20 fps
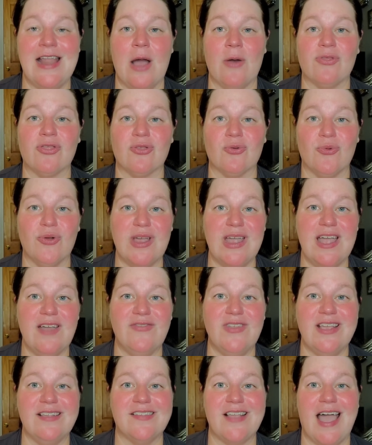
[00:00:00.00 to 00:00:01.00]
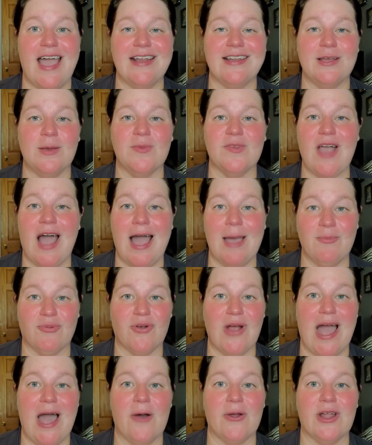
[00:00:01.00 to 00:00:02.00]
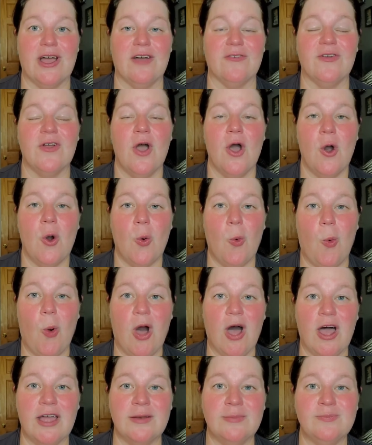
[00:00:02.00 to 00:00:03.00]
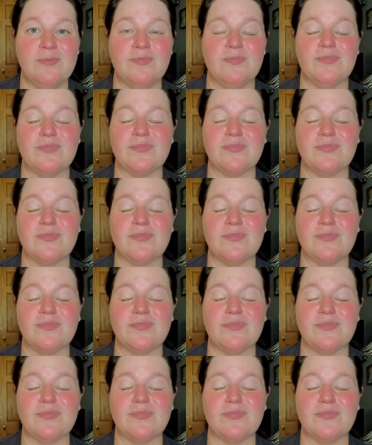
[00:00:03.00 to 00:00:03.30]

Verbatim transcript: Now, 3 of these items I'm proud of. 1,